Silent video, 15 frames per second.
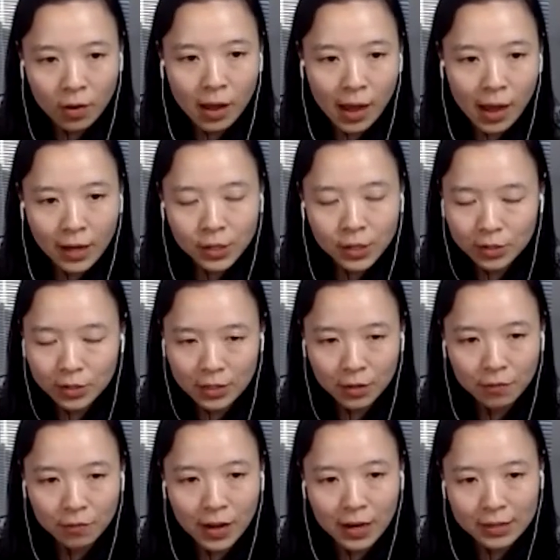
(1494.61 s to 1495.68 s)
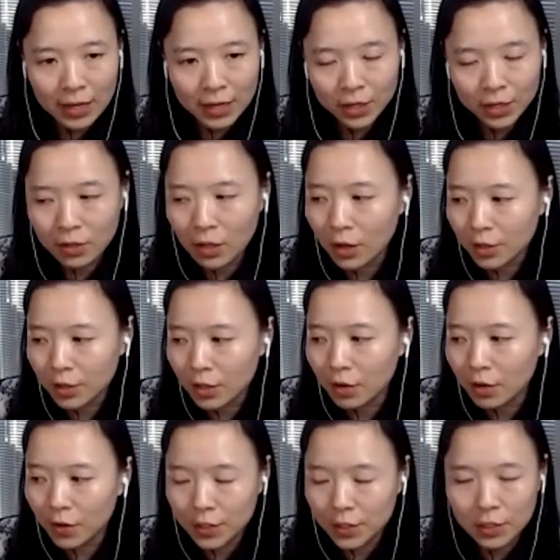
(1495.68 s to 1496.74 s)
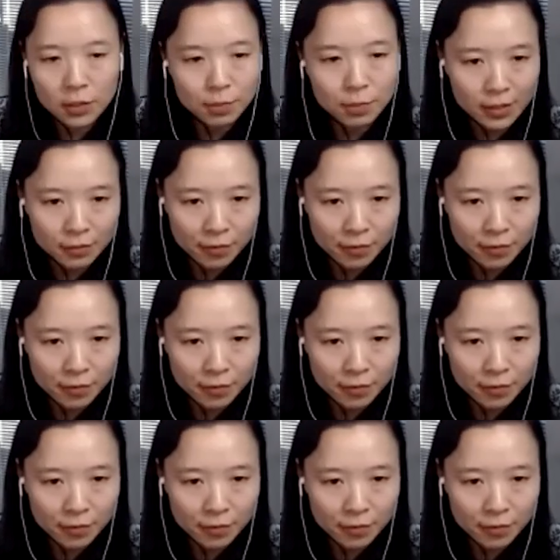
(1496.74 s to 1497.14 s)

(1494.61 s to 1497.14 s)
actually the validation loss converges much